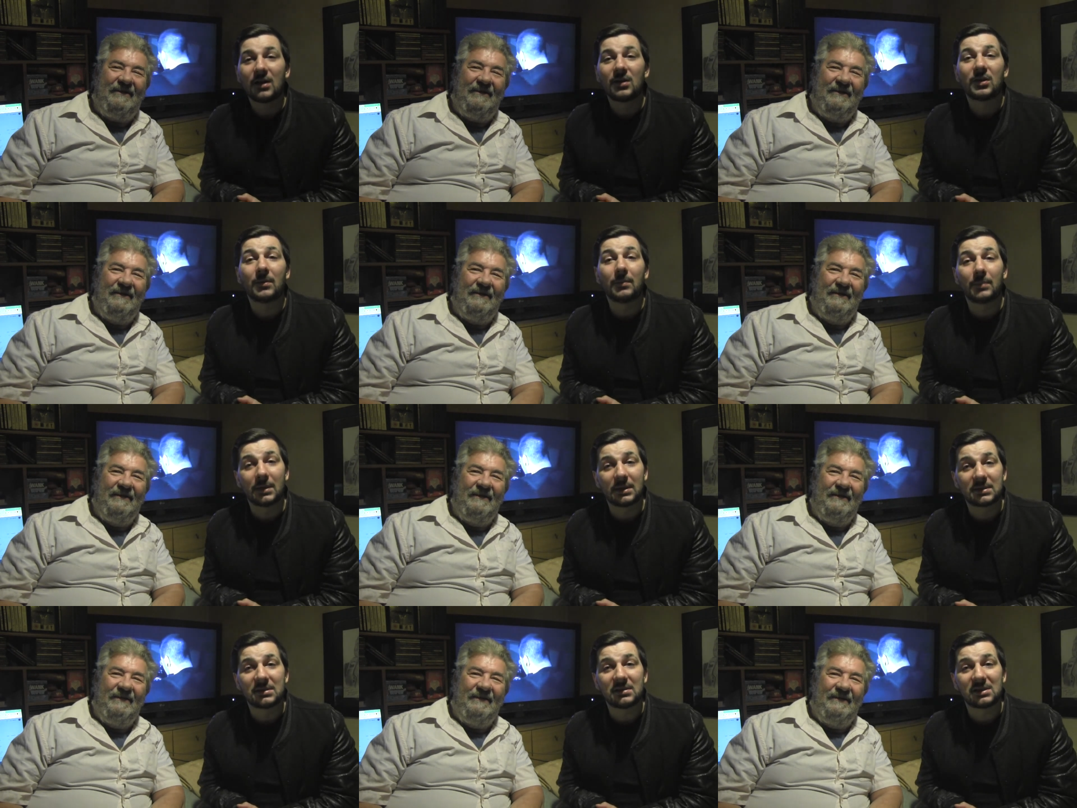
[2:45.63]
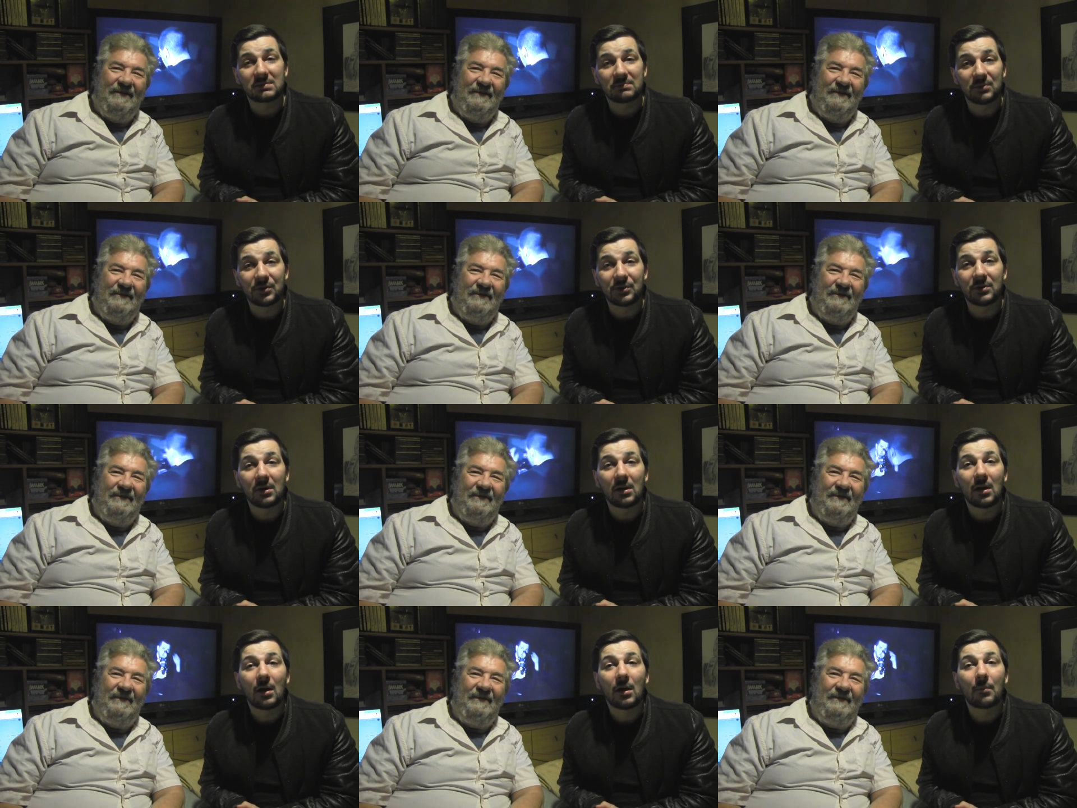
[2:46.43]
Speaker 1: The Businessman
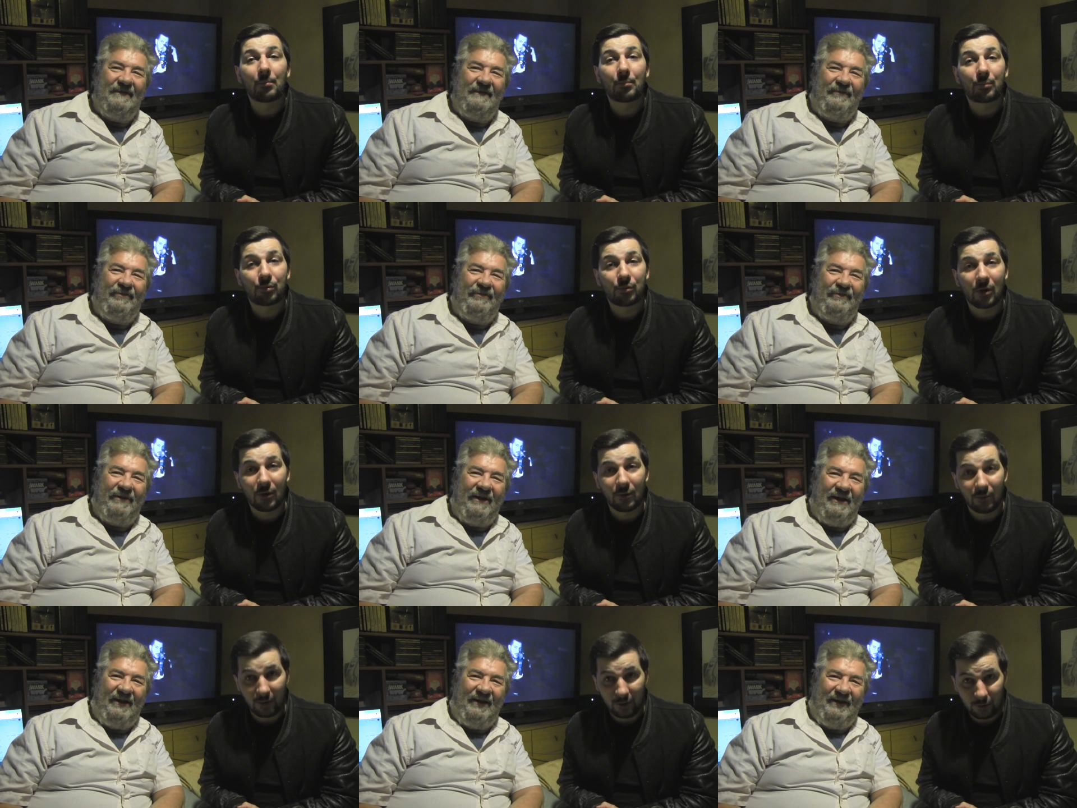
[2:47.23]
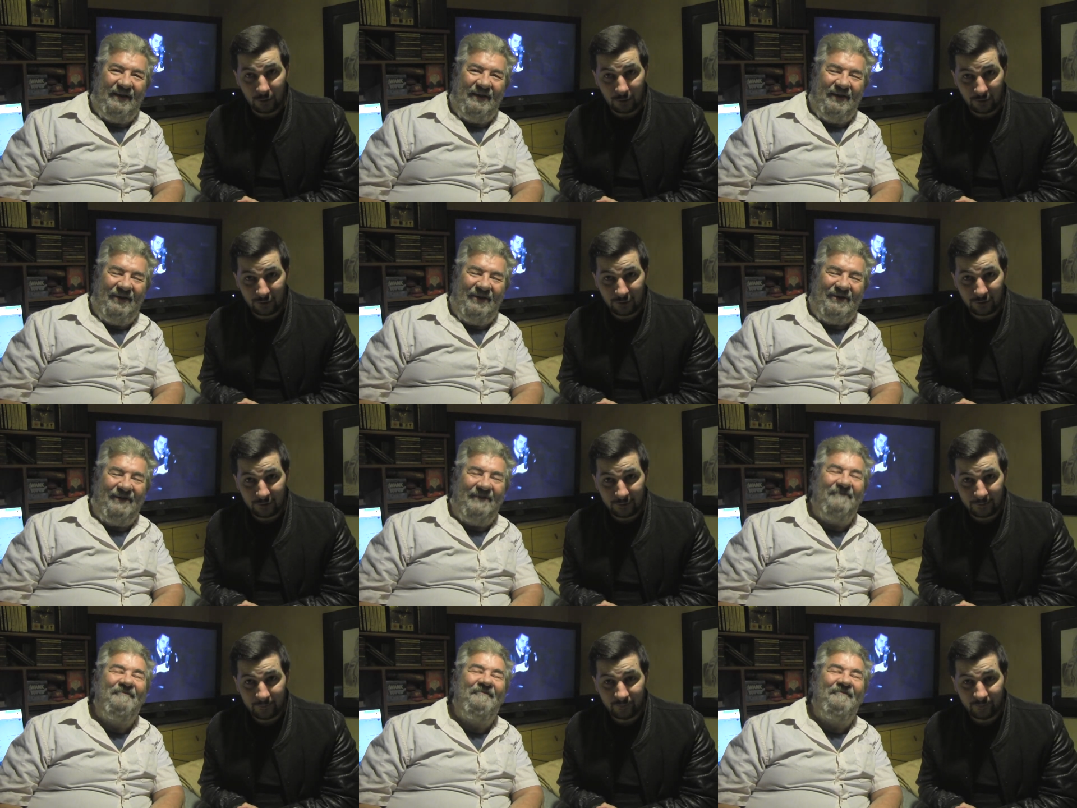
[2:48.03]
Prologue.